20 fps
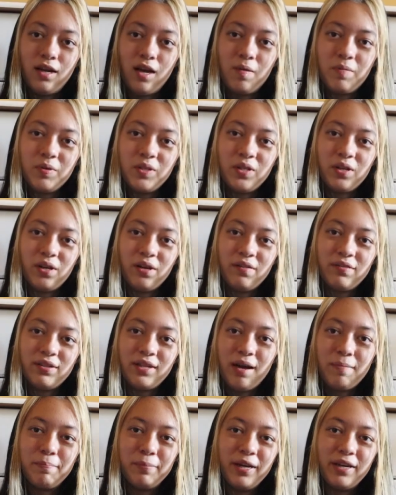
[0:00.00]
I'm sorry if
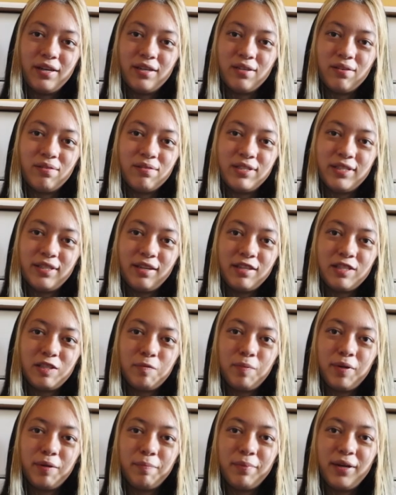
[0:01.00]
that made no sense,
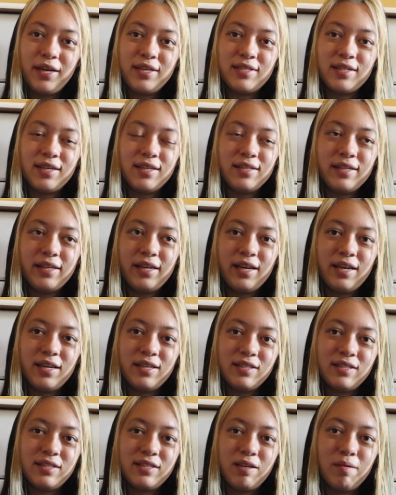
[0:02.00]
but basically,
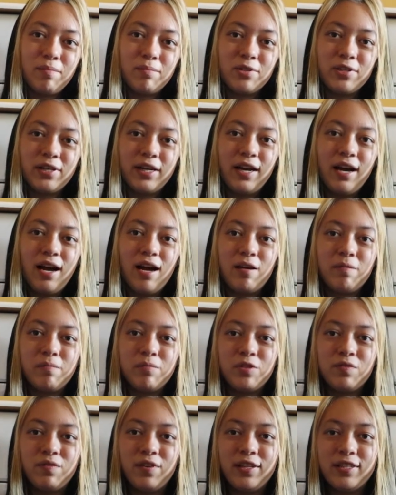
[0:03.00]
in summary,
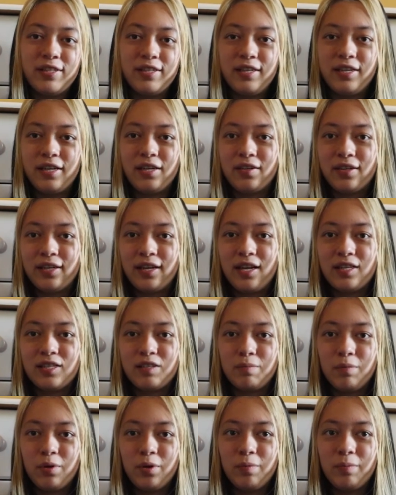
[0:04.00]
I'm volunteering at
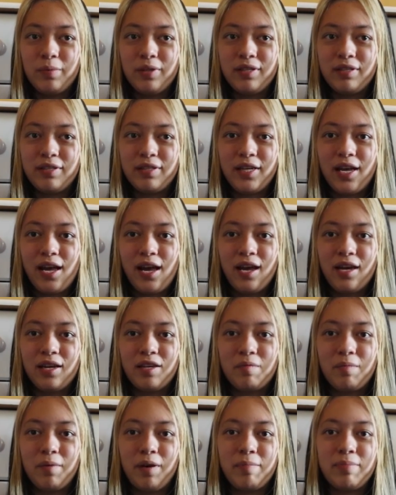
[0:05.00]
the moment
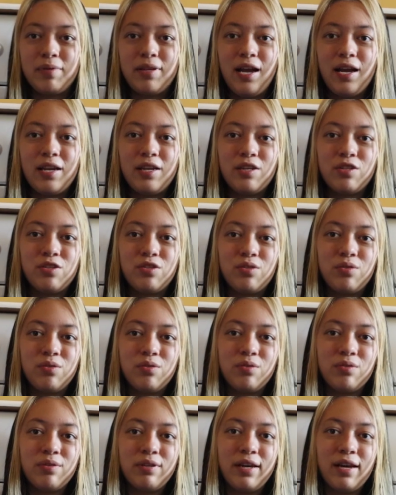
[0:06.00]
and my plan is
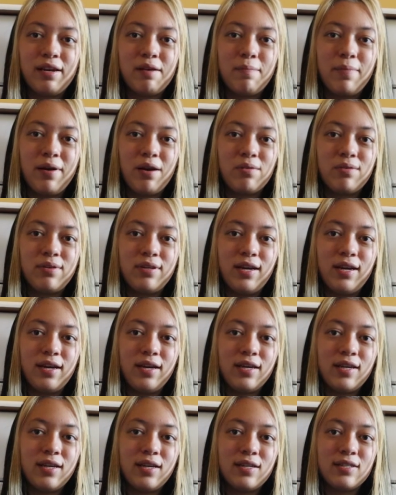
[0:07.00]
to get about
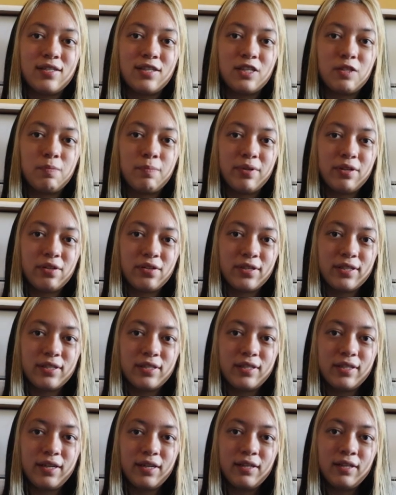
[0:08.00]
a year's
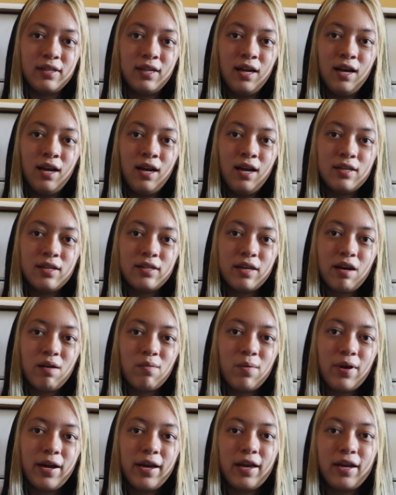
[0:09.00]
experience there.
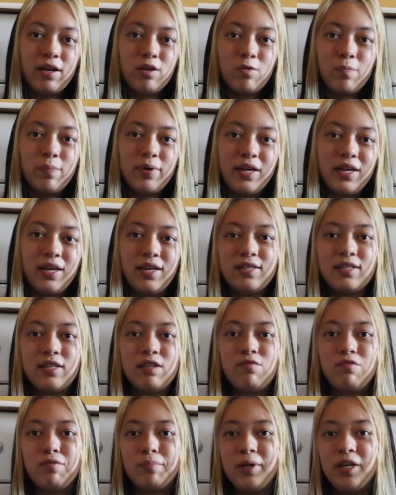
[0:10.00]
That way it will be
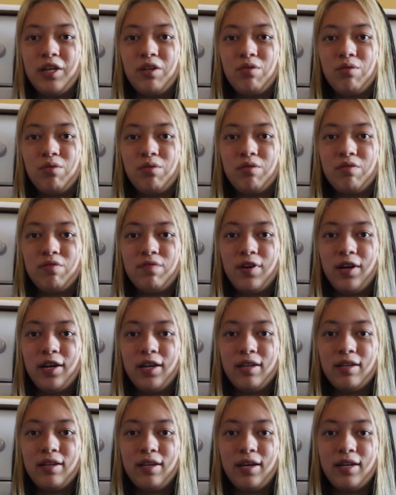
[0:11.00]
easier for me to
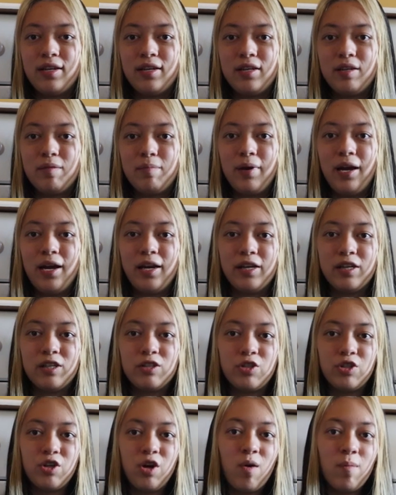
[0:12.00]
find a
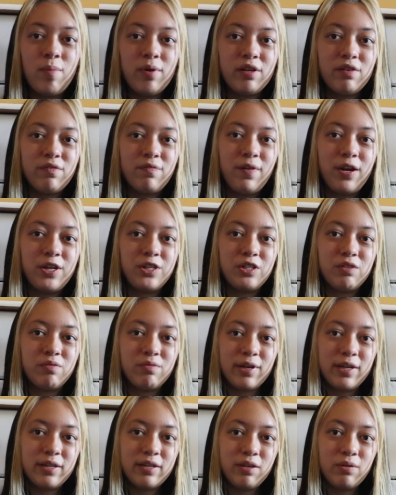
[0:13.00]
paying job in a fashion
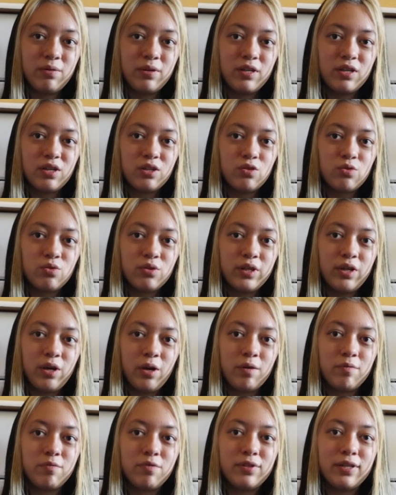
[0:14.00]
retail industry,
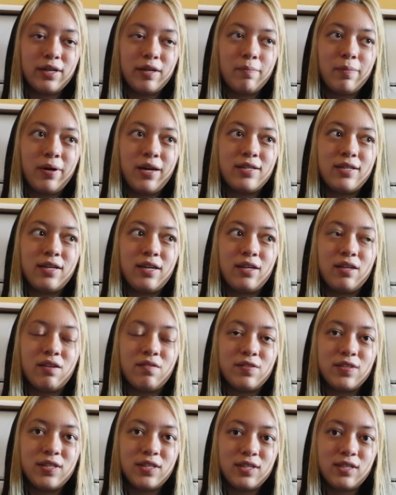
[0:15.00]
hopefully by the end
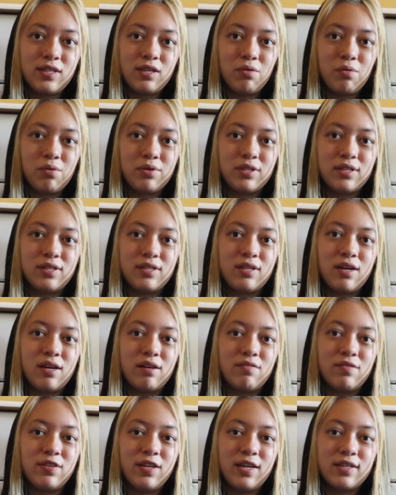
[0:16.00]
of this year or the start
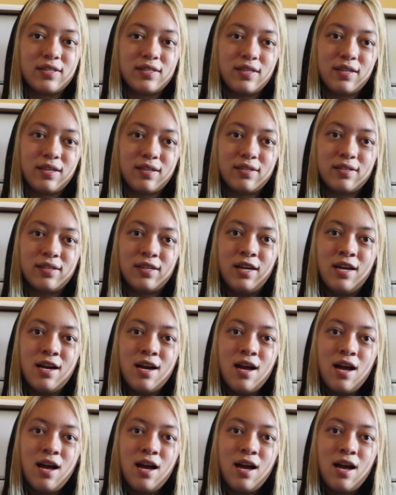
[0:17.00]
of next year.